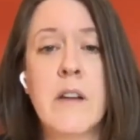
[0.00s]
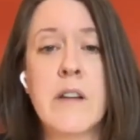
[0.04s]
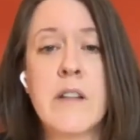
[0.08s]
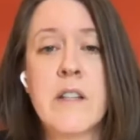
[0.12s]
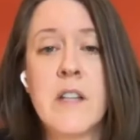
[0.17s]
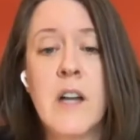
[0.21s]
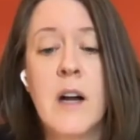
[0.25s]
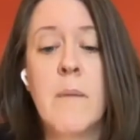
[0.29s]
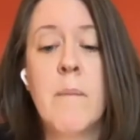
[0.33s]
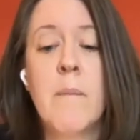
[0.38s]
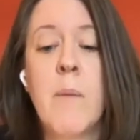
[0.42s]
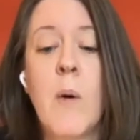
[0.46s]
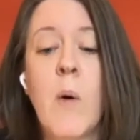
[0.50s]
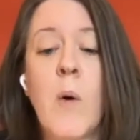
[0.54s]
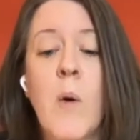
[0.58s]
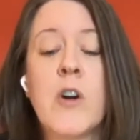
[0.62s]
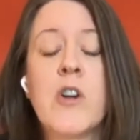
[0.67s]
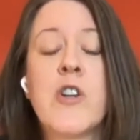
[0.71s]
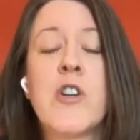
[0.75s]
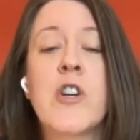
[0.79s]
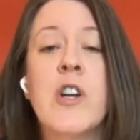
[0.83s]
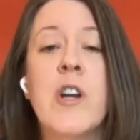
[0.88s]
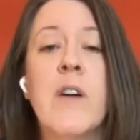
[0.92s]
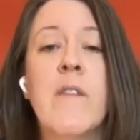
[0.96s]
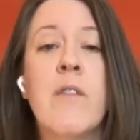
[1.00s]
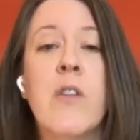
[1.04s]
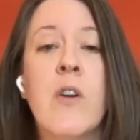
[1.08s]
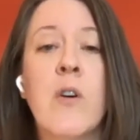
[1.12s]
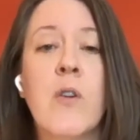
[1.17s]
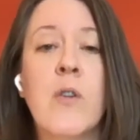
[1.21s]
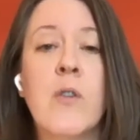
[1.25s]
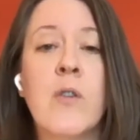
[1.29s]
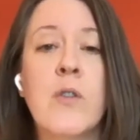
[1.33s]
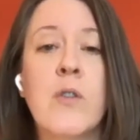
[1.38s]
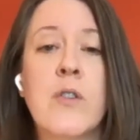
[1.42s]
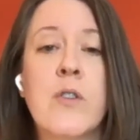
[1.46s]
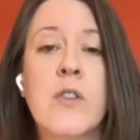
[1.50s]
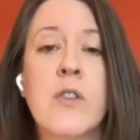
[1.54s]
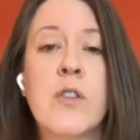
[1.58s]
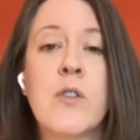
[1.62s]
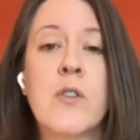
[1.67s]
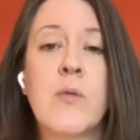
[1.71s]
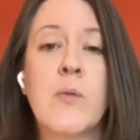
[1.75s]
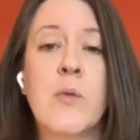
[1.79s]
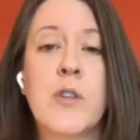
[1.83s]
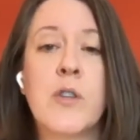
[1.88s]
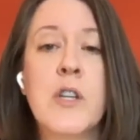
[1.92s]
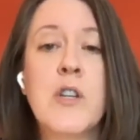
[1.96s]
some portion of those
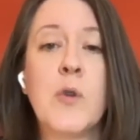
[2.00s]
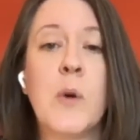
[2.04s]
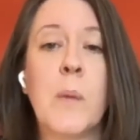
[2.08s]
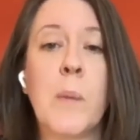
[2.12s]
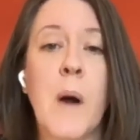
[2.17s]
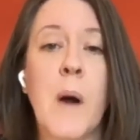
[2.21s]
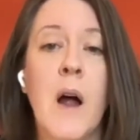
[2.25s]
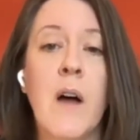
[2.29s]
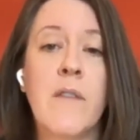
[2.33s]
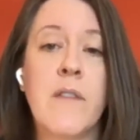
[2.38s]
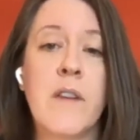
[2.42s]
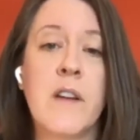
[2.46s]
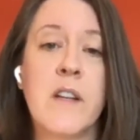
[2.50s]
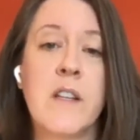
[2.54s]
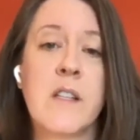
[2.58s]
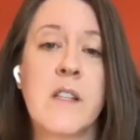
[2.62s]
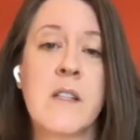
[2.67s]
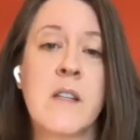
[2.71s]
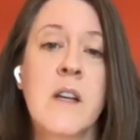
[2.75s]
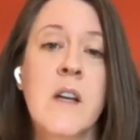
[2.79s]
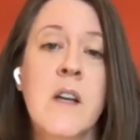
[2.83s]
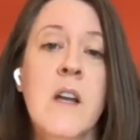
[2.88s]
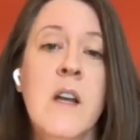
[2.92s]
residual profits